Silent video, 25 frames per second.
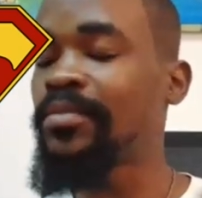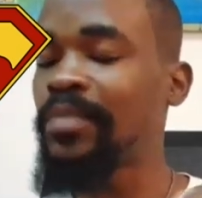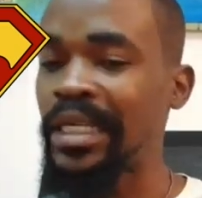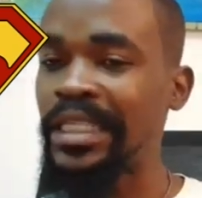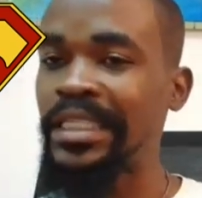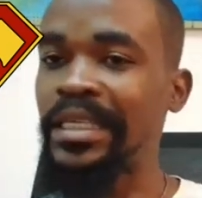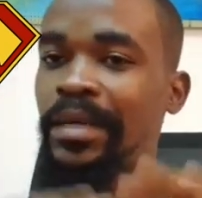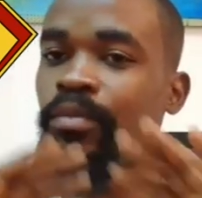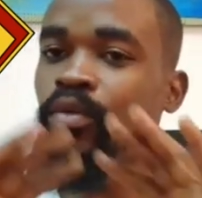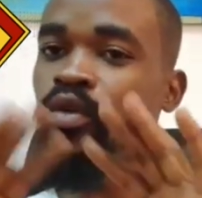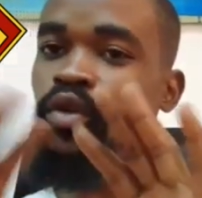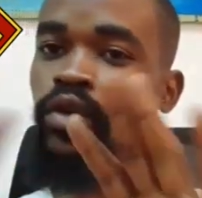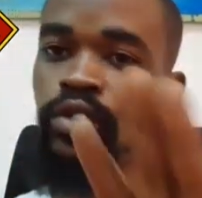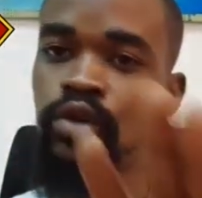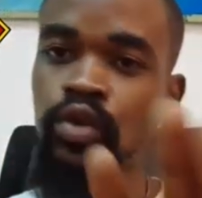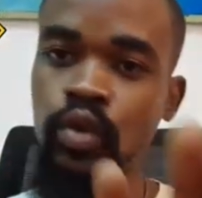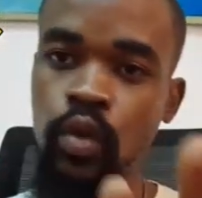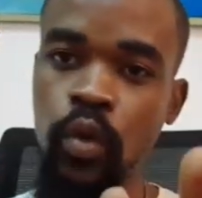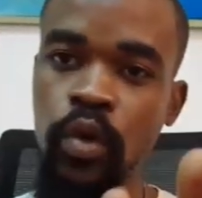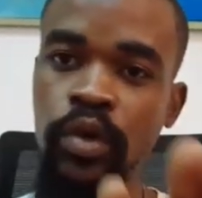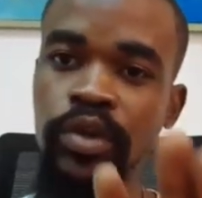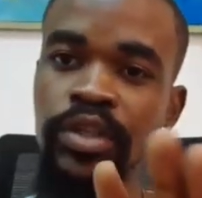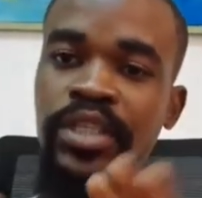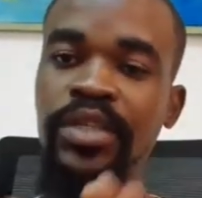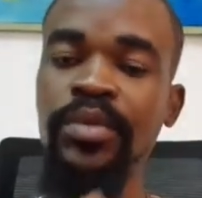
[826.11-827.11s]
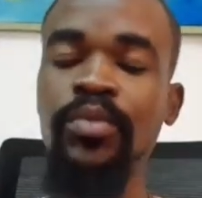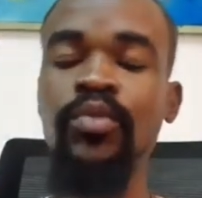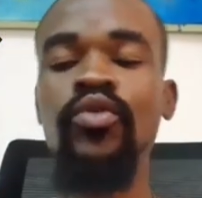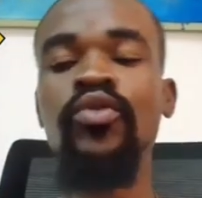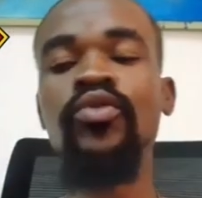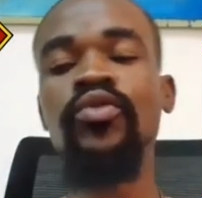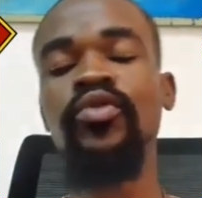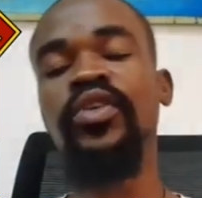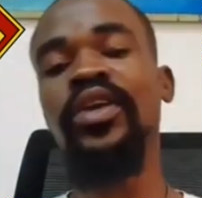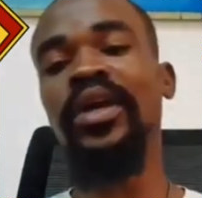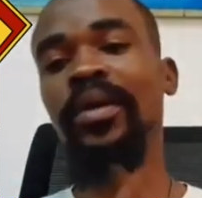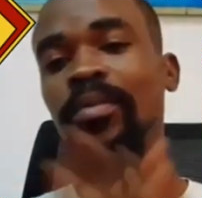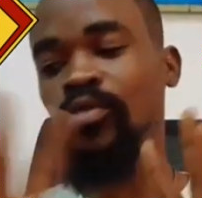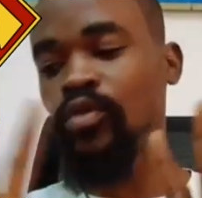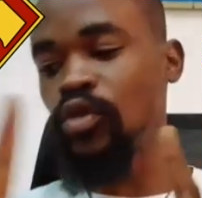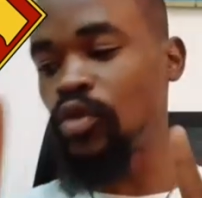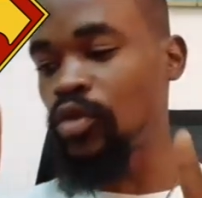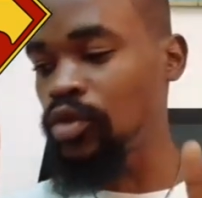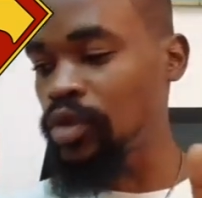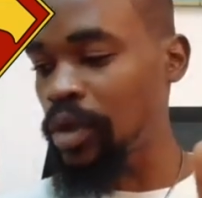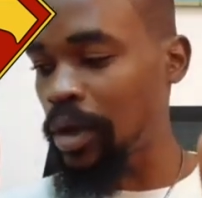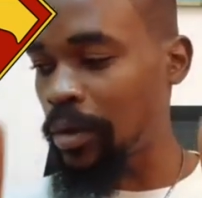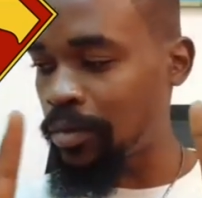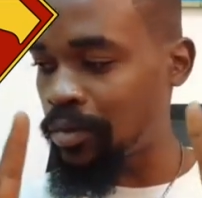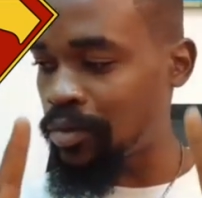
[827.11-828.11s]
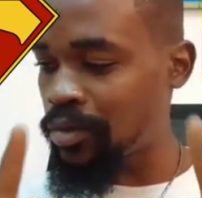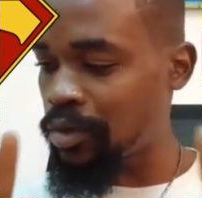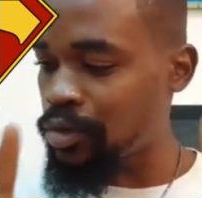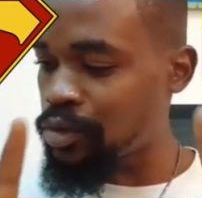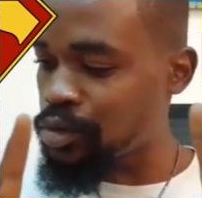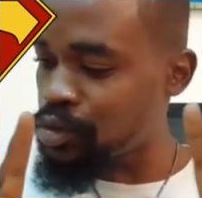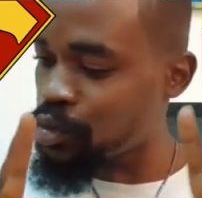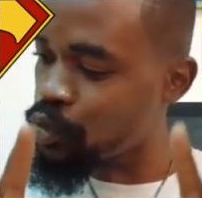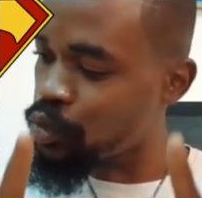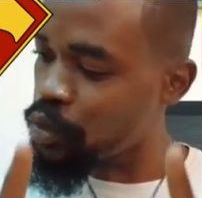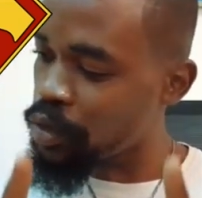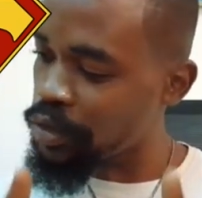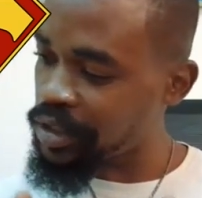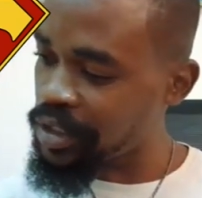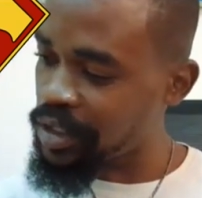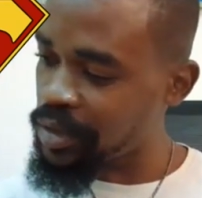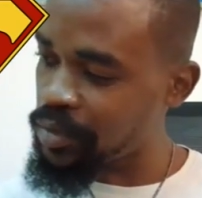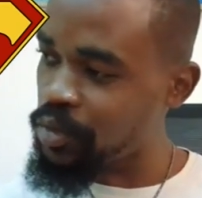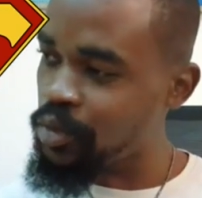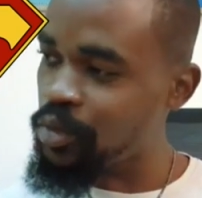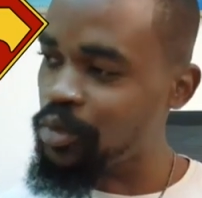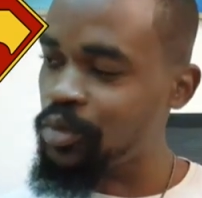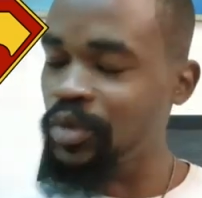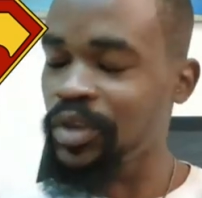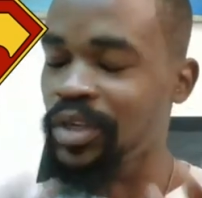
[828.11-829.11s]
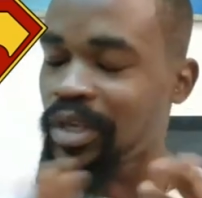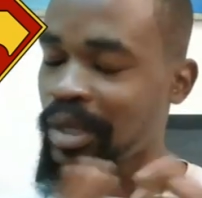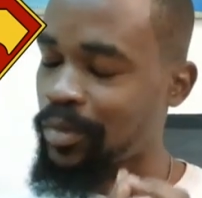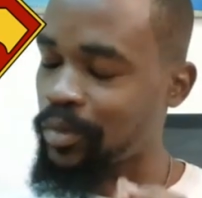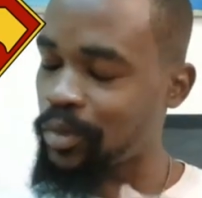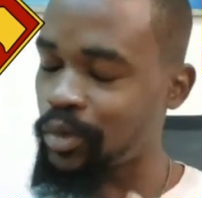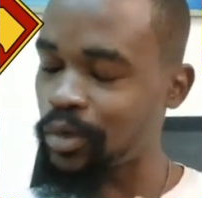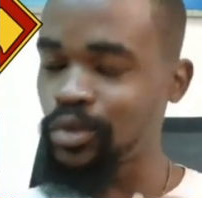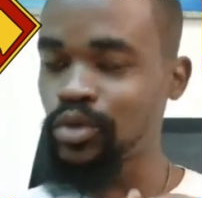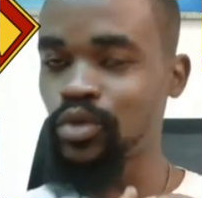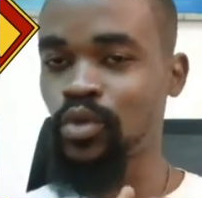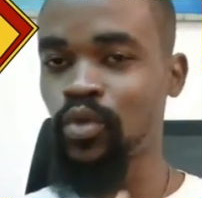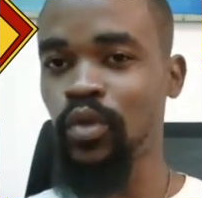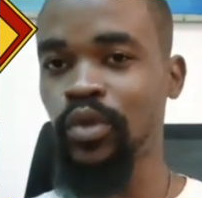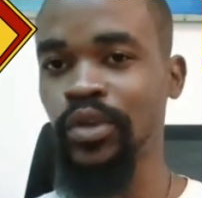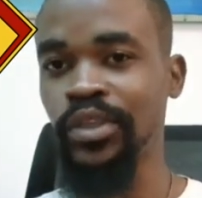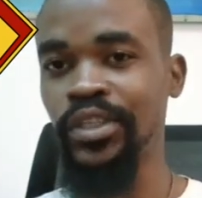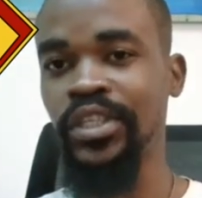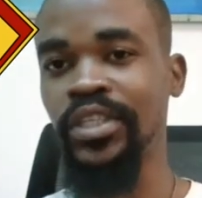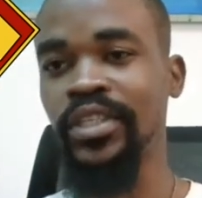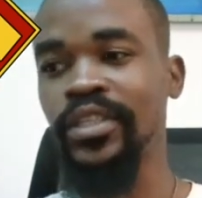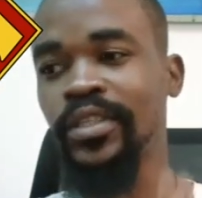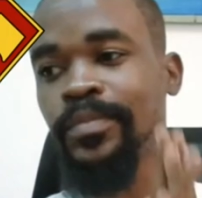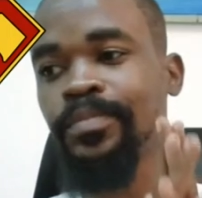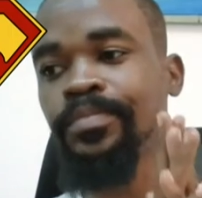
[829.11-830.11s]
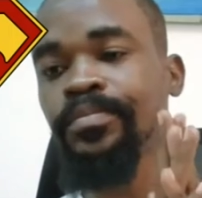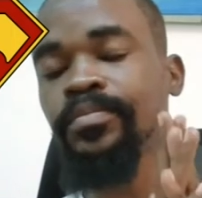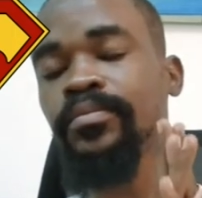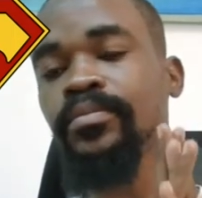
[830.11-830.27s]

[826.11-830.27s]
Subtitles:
But I'm going to watch the movie. I'm going to watch the movie. I'm going to watch it.